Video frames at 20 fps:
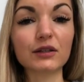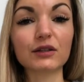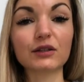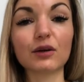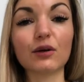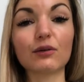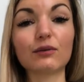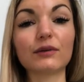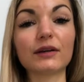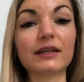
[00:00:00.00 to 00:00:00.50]
is
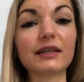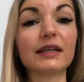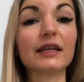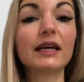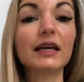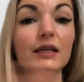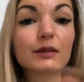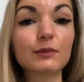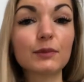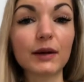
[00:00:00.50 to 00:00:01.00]
already
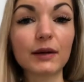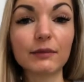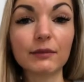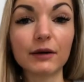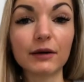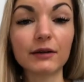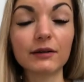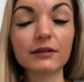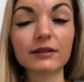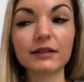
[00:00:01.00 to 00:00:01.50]
hit by
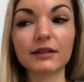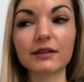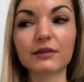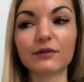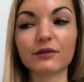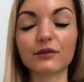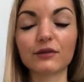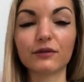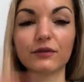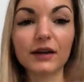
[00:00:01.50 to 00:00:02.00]
Mars and
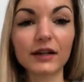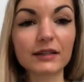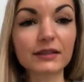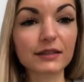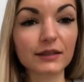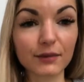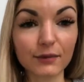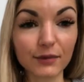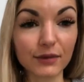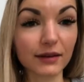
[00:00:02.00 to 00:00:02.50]
if you
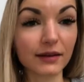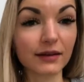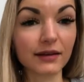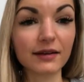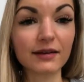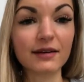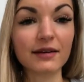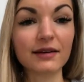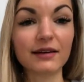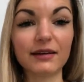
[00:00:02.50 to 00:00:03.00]
felt
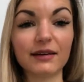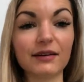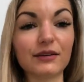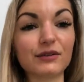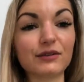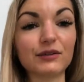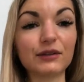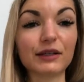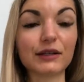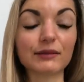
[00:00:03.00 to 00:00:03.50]
something
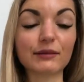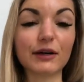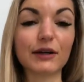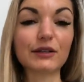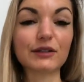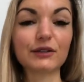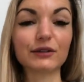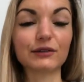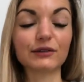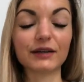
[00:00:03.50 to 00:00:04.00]
during
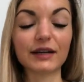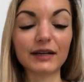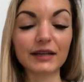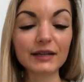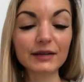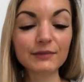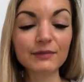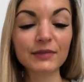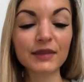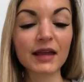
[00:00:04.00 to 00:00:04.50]
March
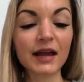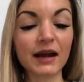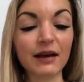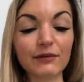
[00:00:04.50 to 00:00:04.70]
already.